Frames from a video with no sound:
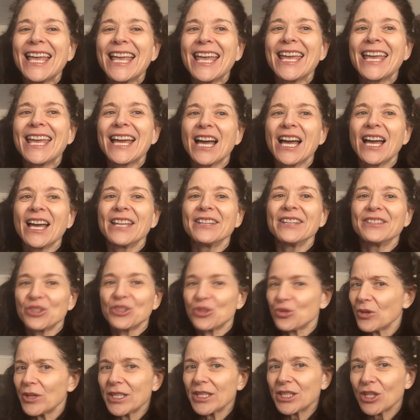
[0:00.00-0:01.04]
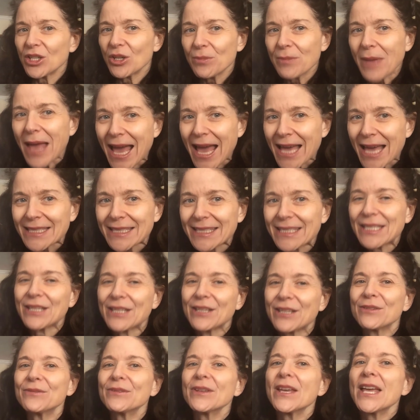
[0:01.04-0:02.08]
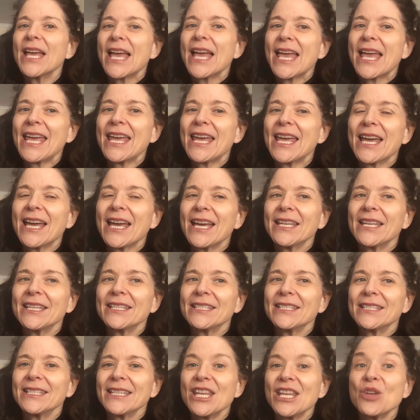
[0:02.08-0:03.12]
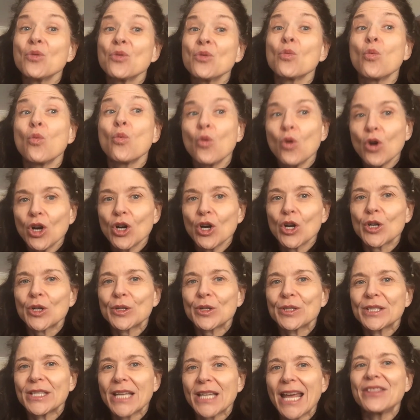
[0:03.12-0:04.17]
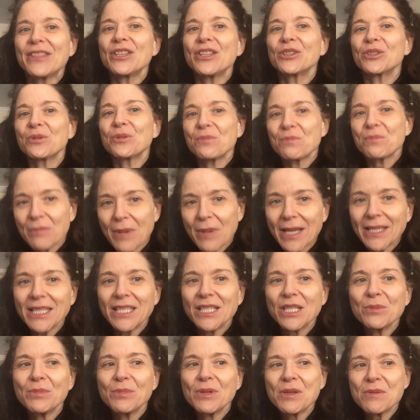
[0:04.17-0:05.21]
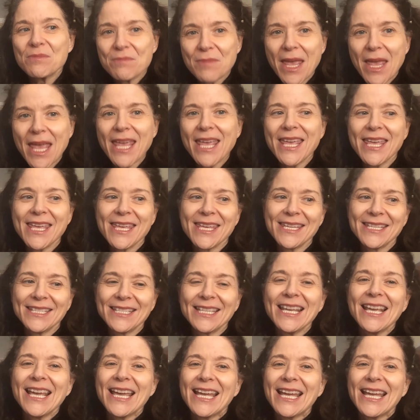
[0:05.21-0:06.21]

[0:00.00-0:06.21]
and the drinks are massive, and it works, and there's money to be made.